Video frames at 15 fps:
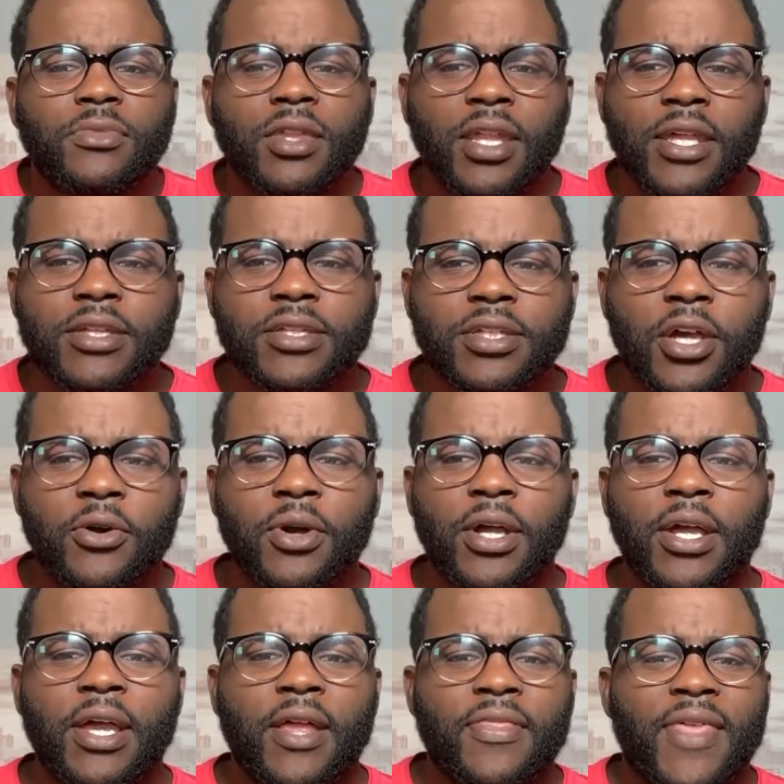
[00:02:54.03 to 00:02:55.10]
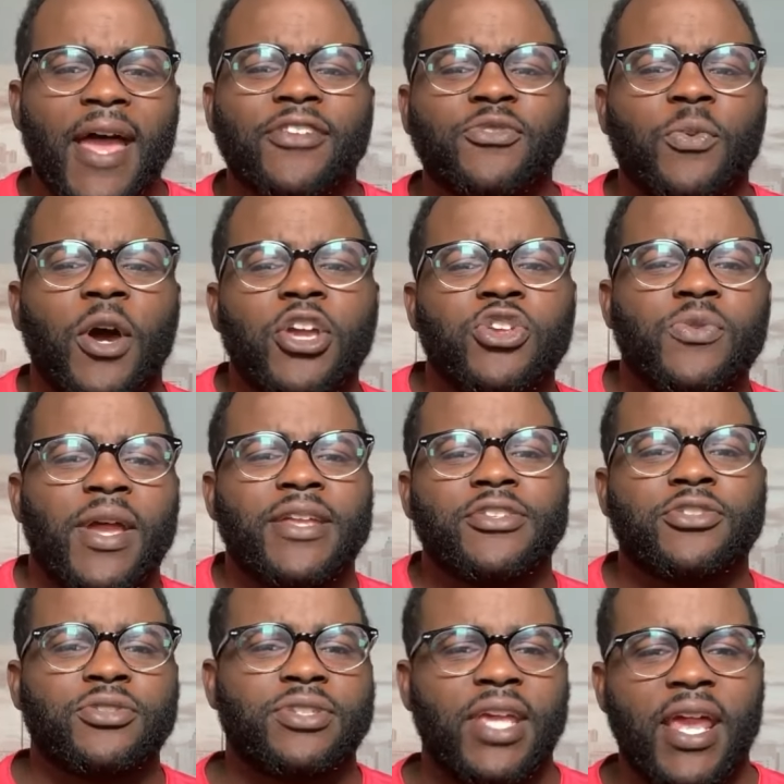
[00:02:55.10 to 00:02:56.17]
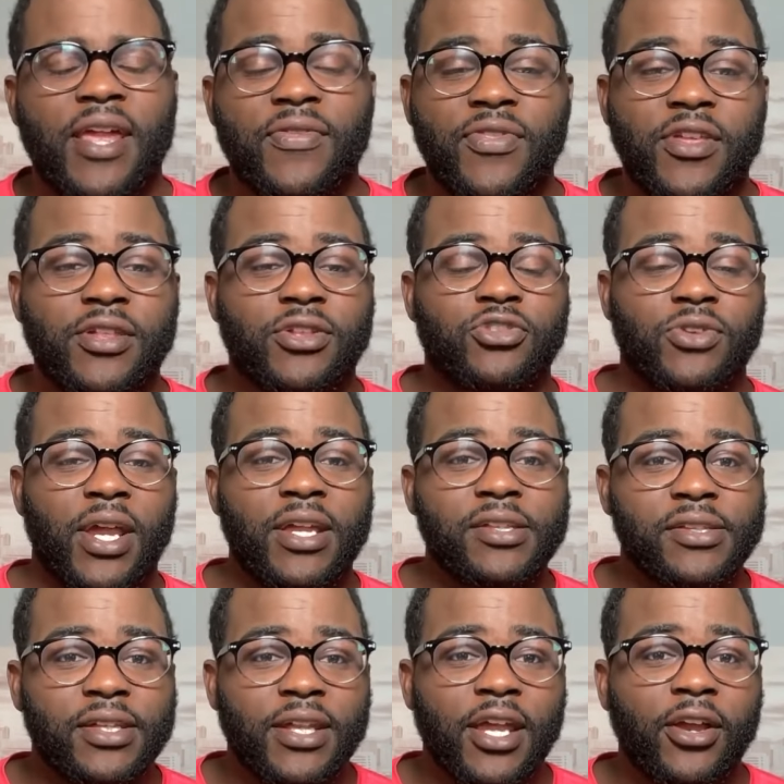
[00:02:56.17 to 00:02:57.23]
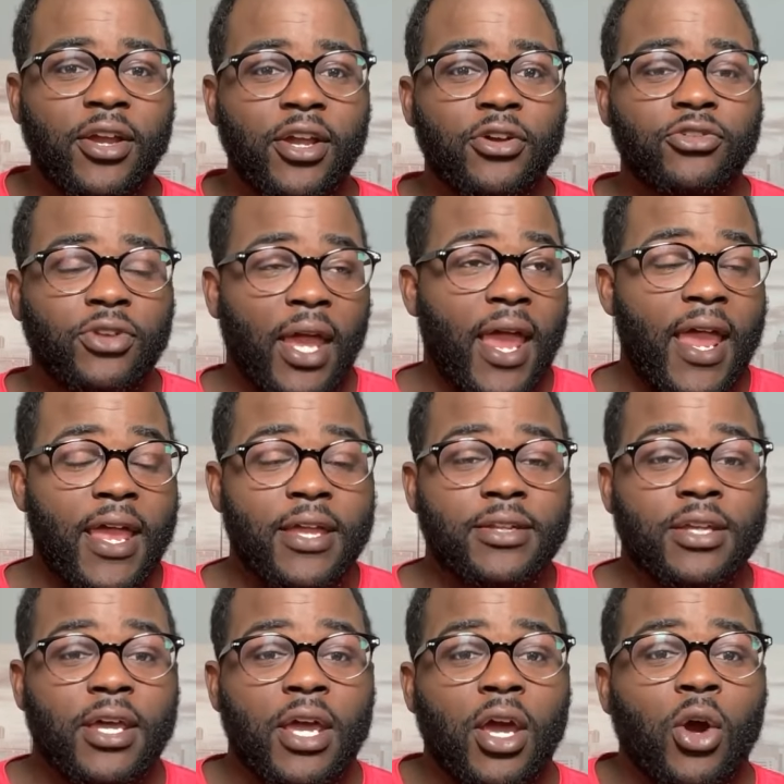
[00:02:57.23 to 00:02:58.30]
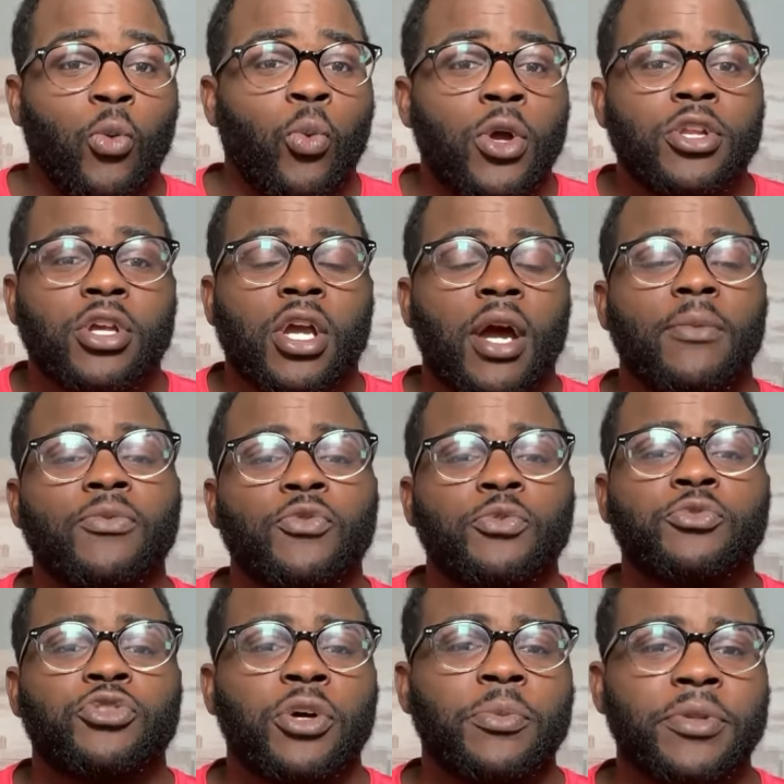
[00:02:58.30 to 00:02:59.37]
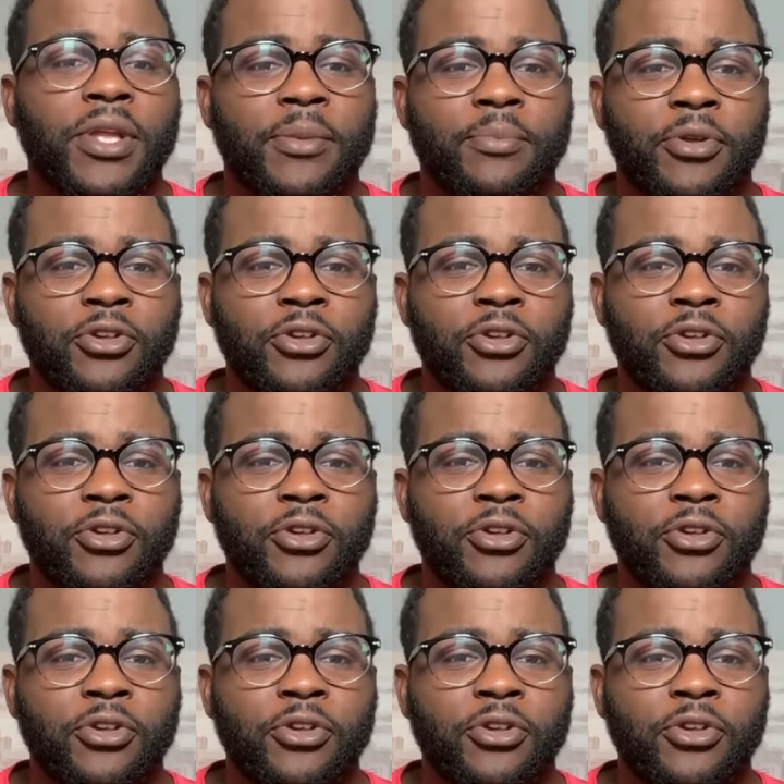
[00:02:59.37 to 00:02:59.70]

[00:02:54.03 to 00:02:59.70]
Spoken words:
And so that's why you entertain these trade scenarios. And when it comes from someone like Bill